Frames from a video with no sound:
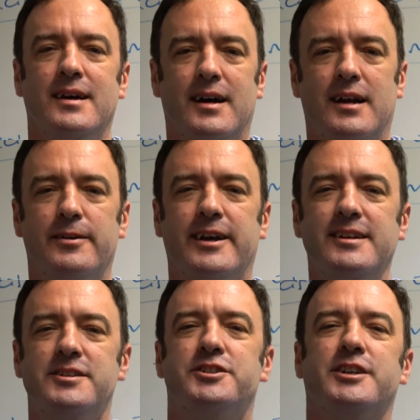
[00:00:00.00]
Hello
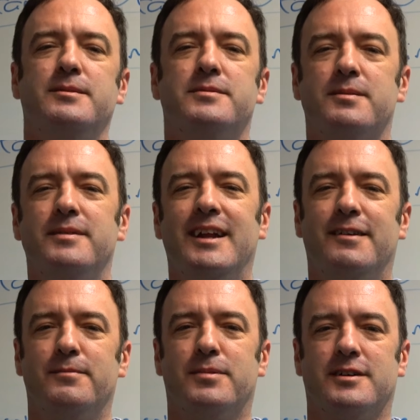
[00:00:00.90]
again, it's James from the
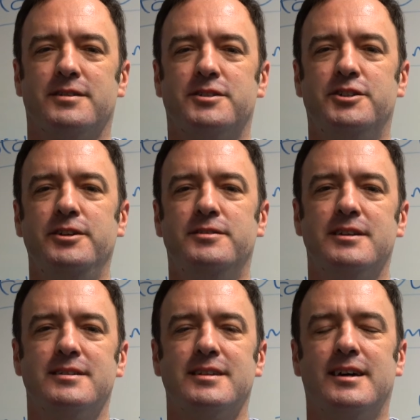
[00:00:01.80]
11 Plus Tutors.